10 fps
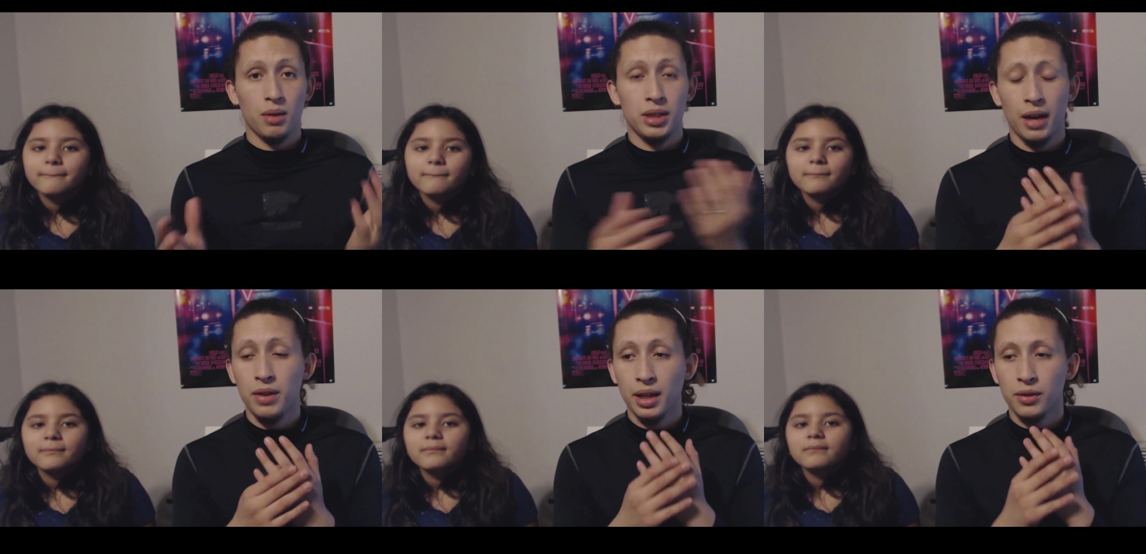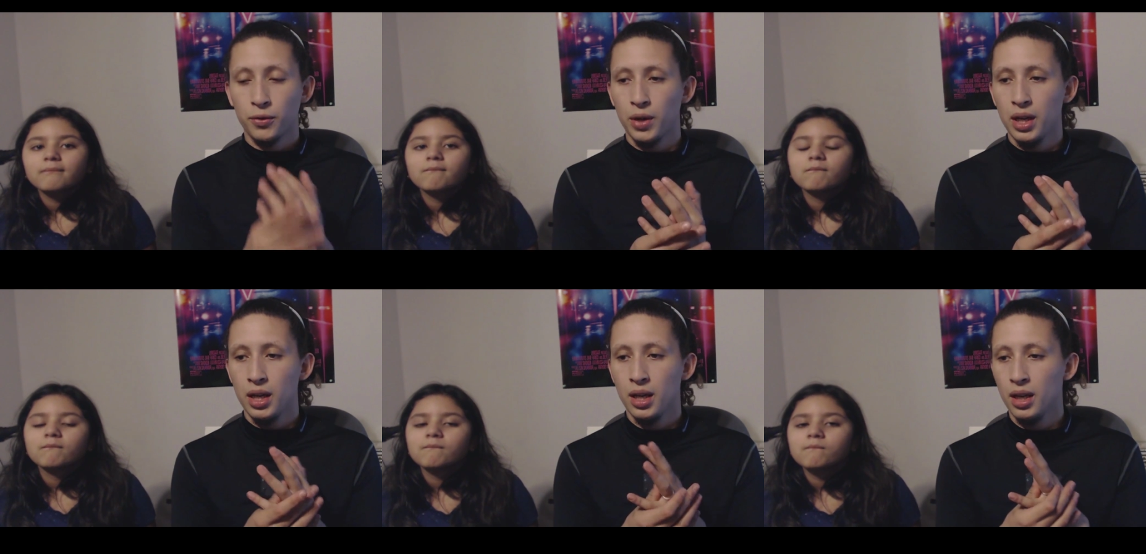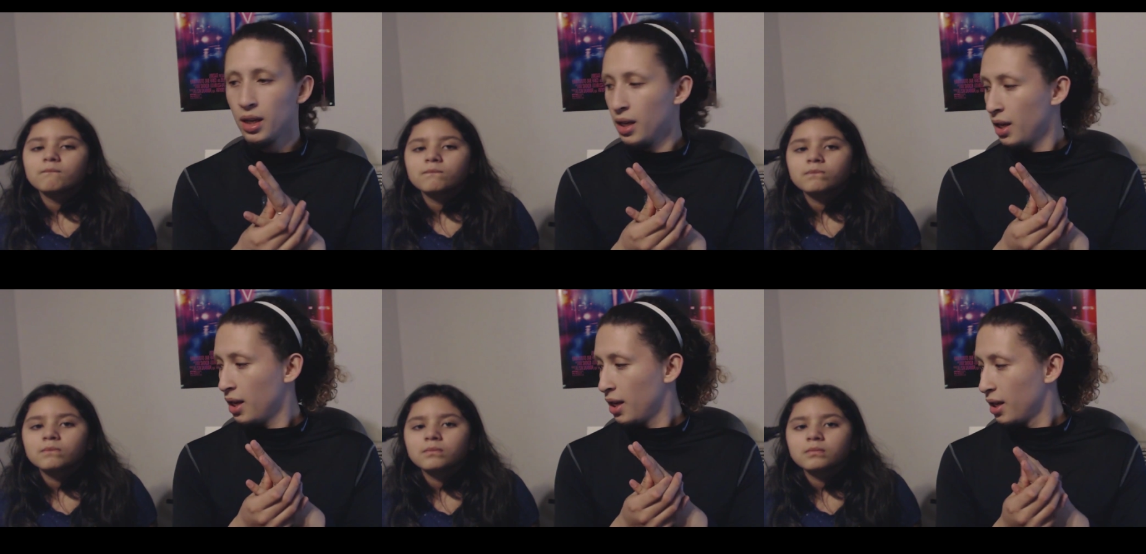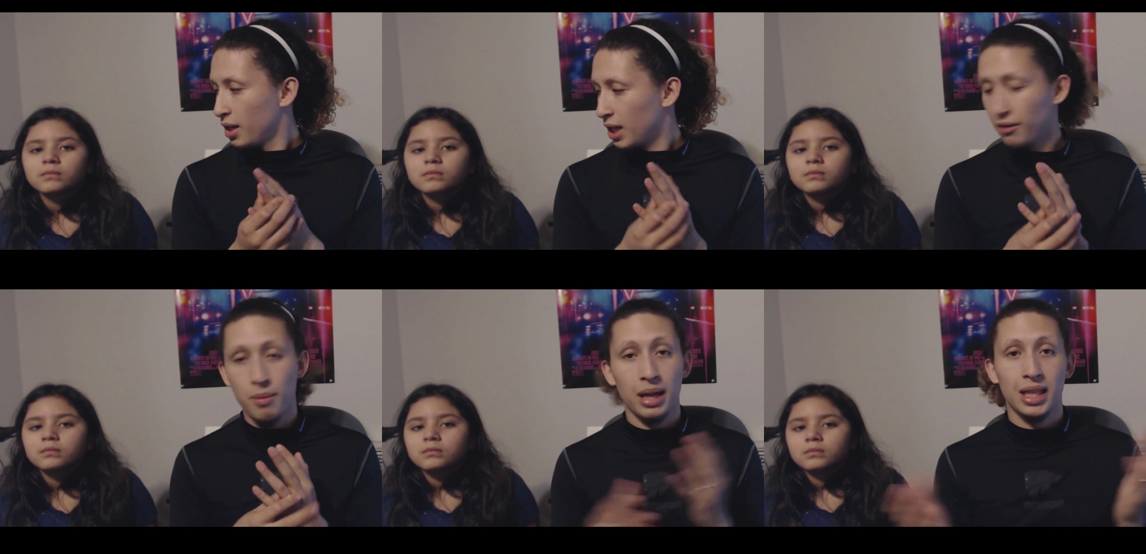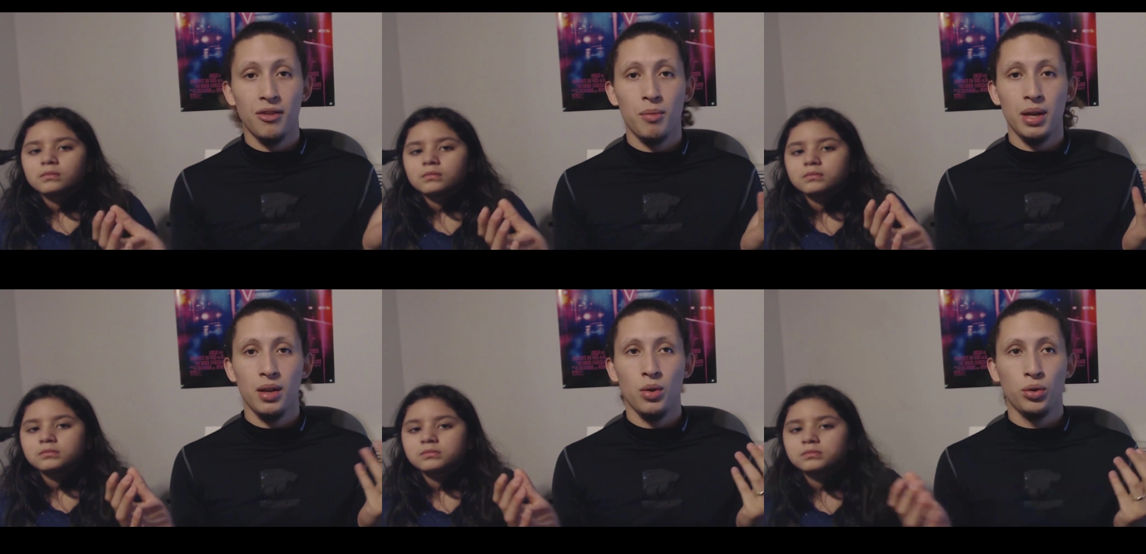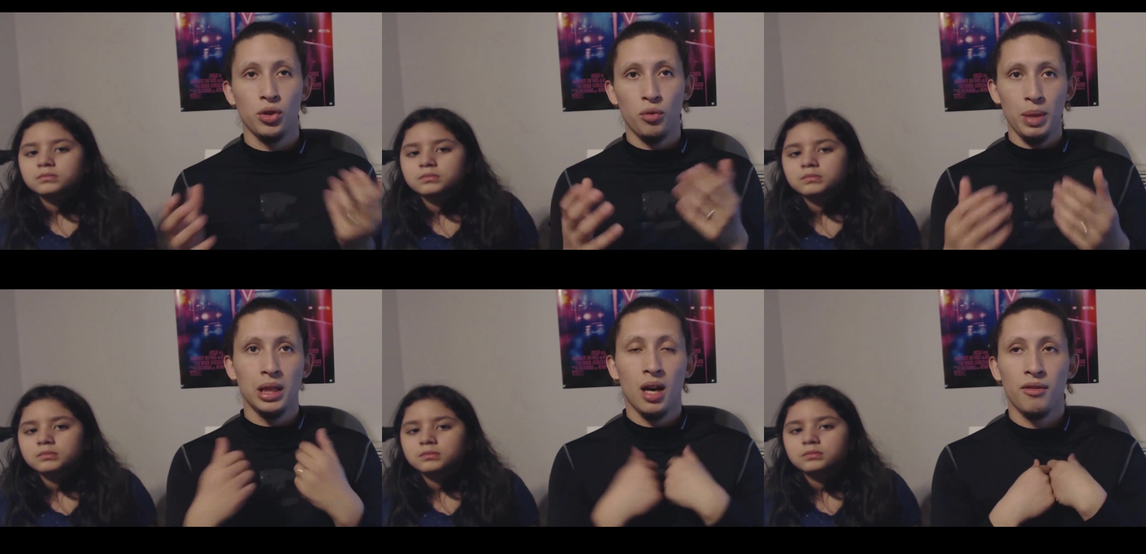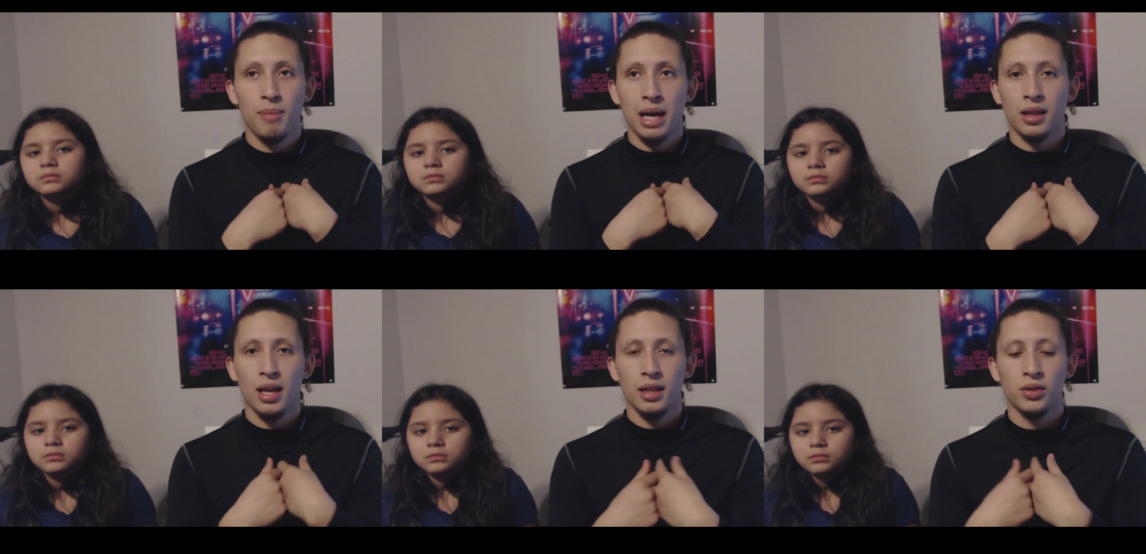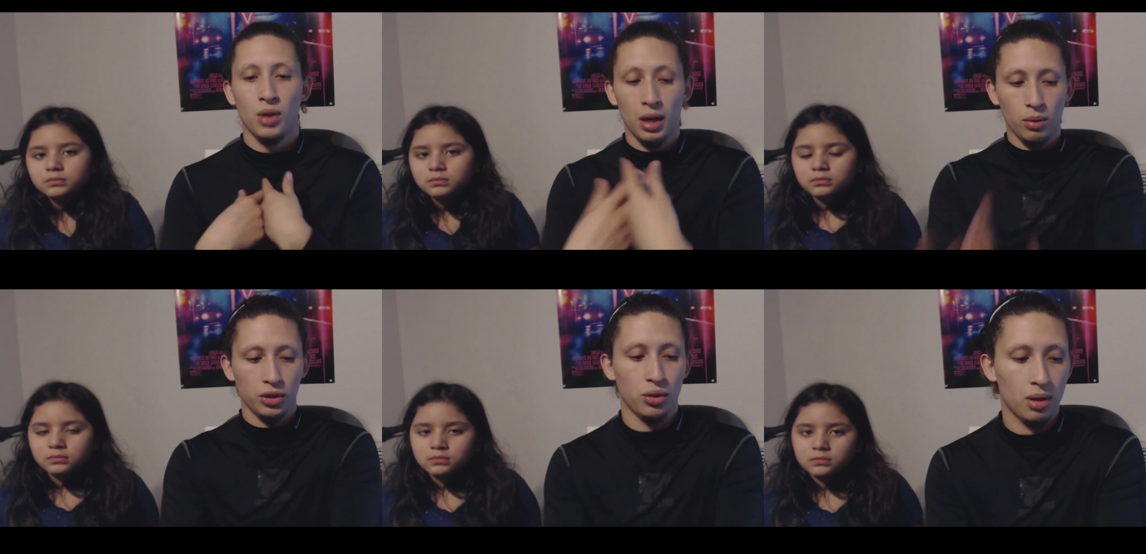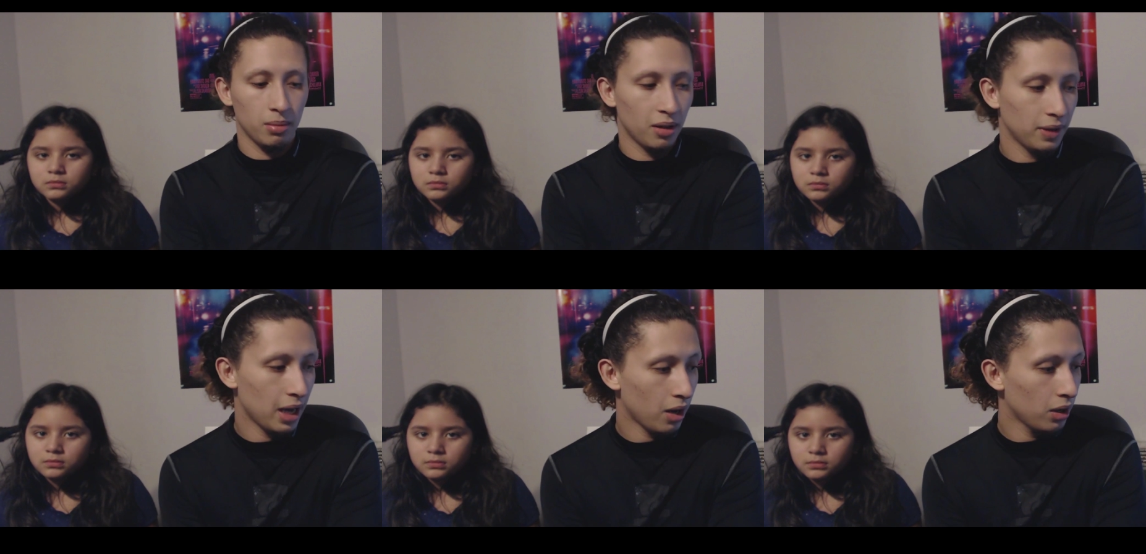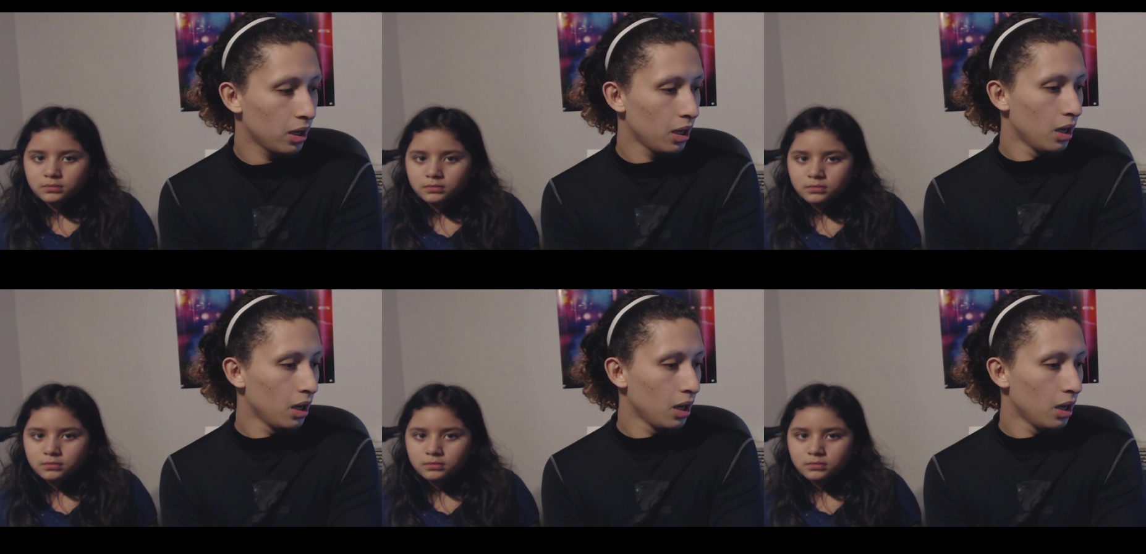Speaker 1: like I was saying, everything is free. Giving back to everybody who showed me love back then, so I want to show them love now.